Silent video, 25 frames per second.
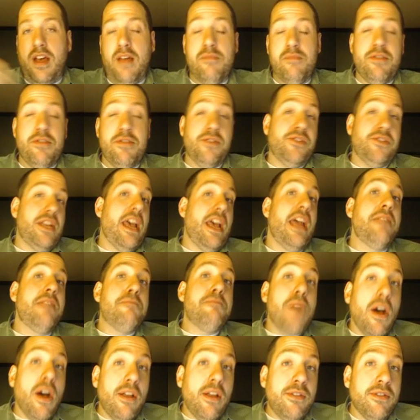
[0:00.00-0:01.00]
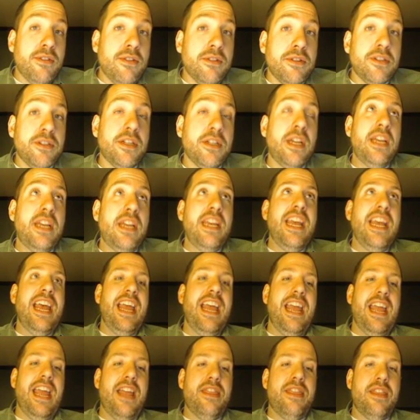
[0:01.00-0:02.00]
There's Edpuzzle,
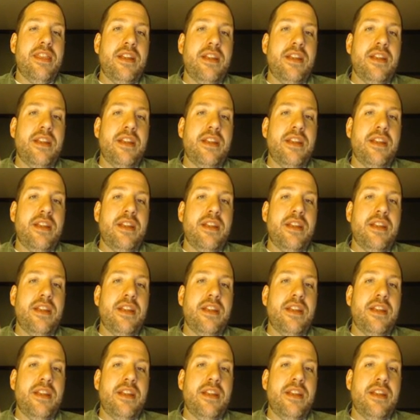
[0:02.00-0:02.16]
and